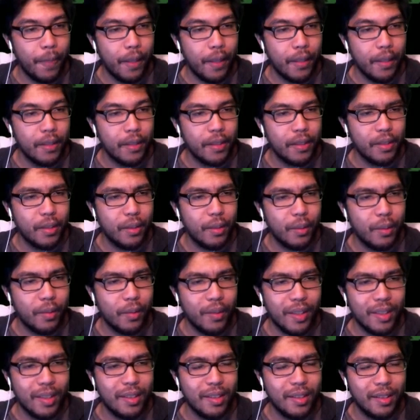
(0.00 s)
So
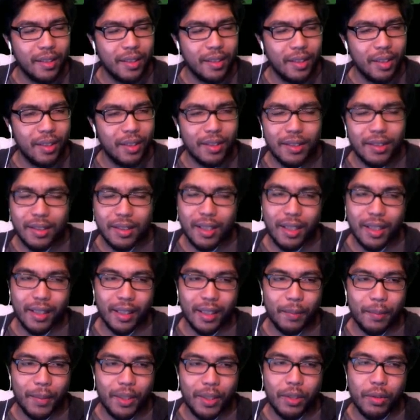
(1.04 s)
this looks like
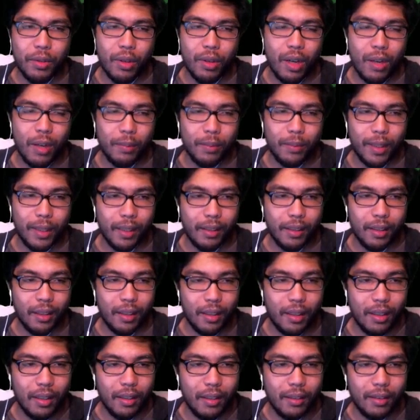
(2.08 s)
it'd be dropped like uh,